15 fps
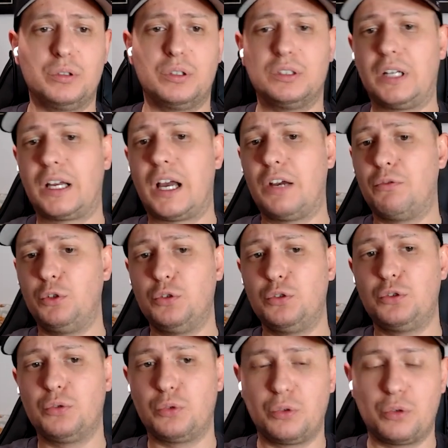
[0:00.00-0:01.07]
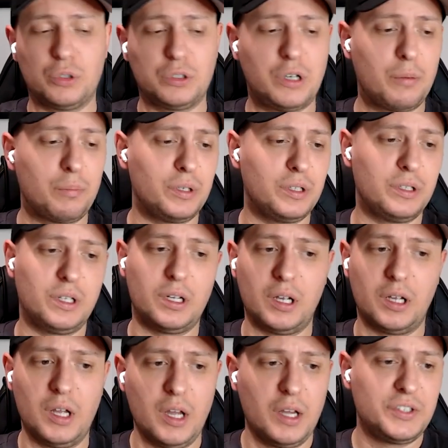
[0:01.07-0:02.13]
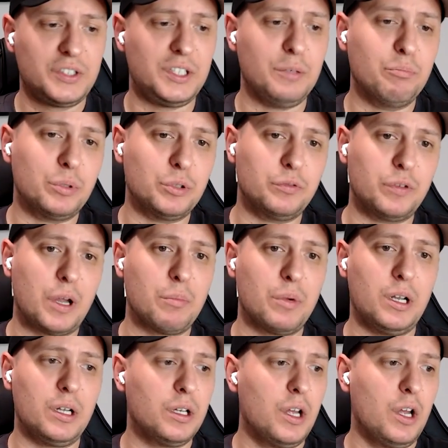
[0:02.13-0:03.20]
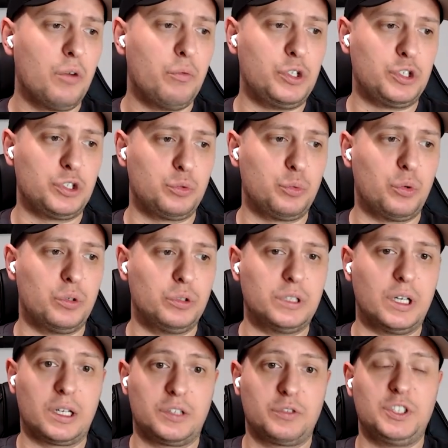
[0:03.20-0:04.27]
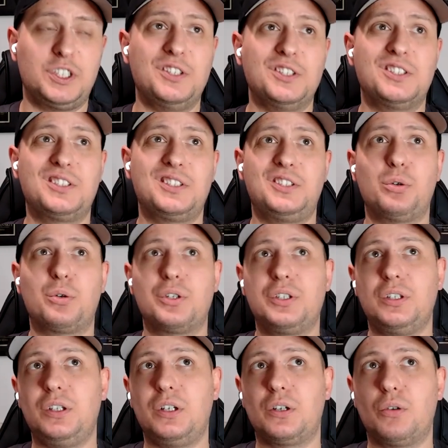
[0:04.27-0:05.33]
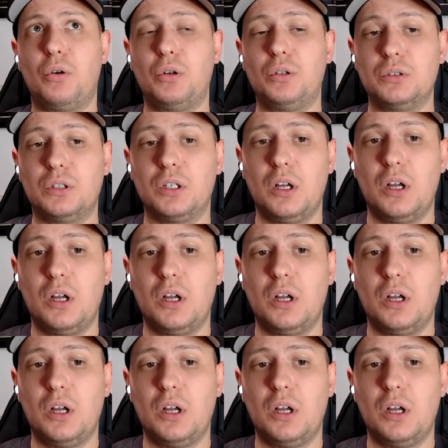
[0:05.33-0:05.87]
Like I used to grow up in the simple family, which is more like since 13 year old,